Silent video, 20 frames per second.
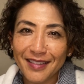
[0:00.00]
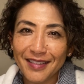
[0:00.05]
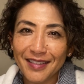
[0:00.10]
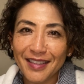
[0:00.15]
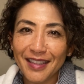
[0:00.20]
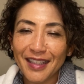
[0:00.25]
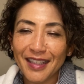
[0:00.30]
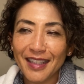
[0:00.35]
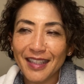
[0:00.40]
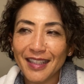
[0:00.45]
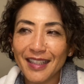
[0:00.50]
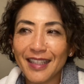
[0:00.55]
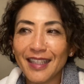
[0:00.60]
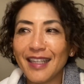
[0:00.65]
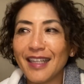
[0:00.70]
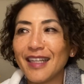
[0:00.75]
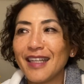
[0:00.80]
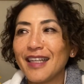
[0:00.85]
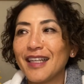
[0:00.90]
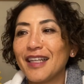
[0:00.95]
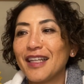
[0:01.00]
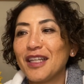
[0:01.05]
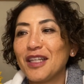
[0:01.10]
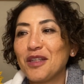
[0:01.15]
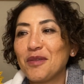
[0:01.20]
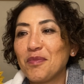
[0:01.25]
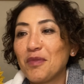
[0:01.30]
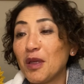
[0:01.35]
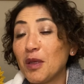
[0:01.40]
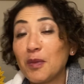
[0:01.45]
right?
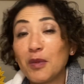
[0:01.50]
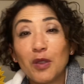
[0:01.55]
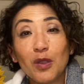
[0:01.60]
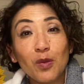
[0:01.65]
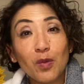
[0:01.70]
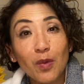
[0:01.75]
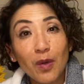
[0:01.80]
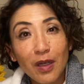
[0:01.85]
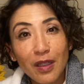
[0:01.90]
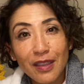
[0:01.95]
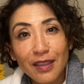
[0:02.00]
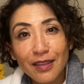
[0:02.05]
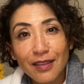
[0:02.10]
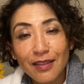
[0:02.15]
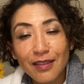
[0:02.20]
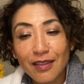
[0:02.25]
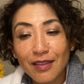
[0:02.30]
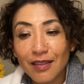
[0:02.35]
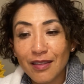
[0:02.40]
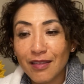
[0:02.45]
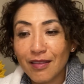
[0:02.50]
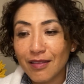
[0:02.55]
Maybe you wanted to,